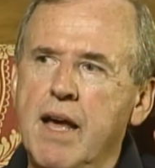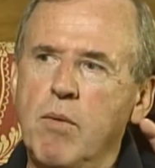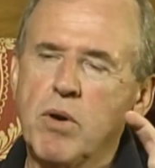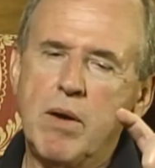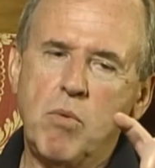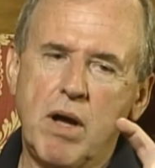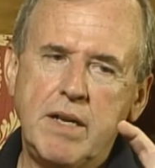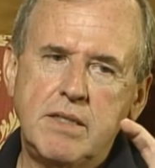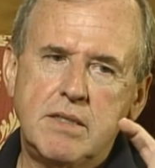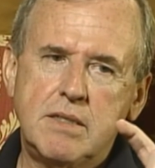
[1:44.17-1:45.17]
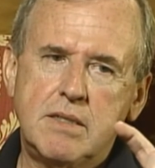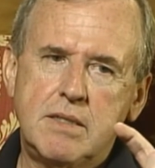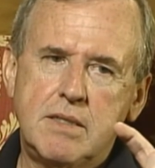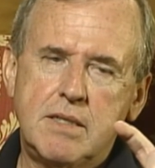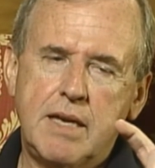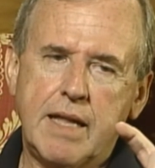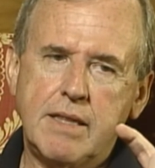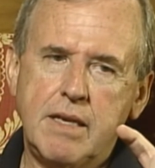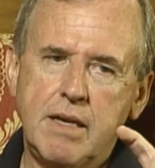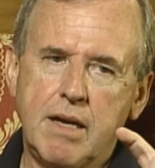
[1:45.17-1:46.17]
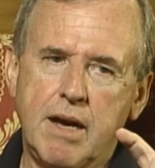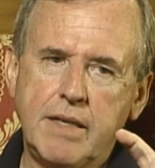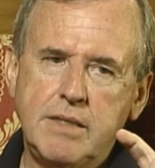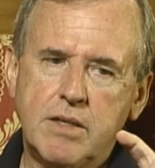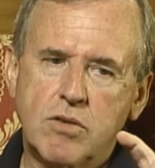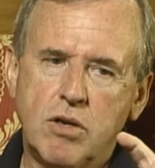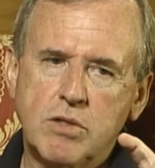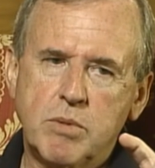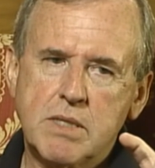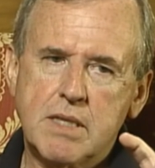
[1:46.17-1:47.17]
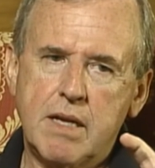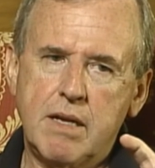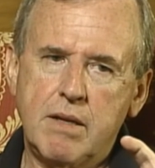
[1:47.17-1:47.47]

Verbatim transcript: What I wanted to get the idea across was that,